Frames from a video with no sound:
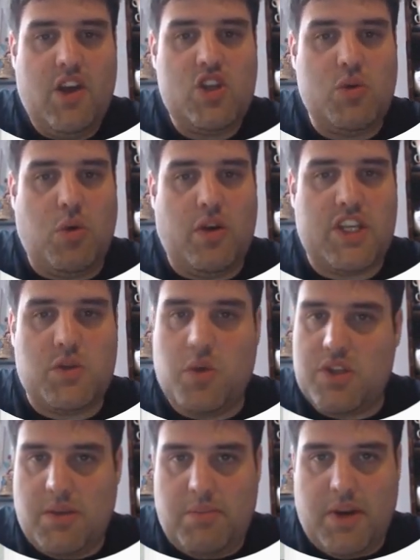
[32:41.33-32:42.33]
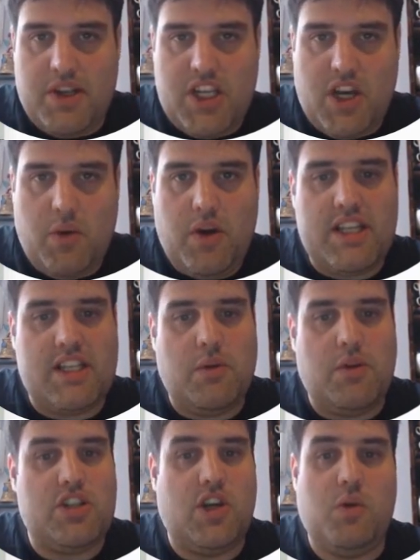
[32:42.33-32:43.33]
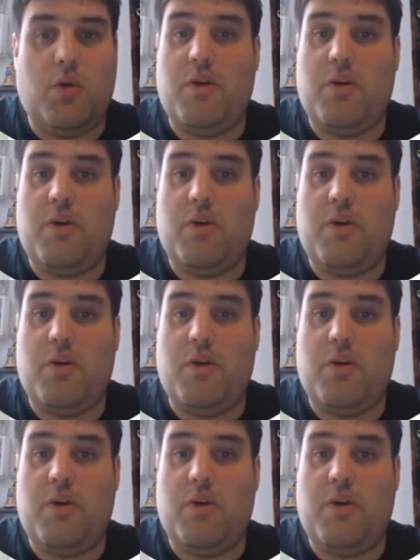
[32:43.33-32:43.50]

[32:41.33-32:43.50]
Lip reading: So what this will simply do is it will do what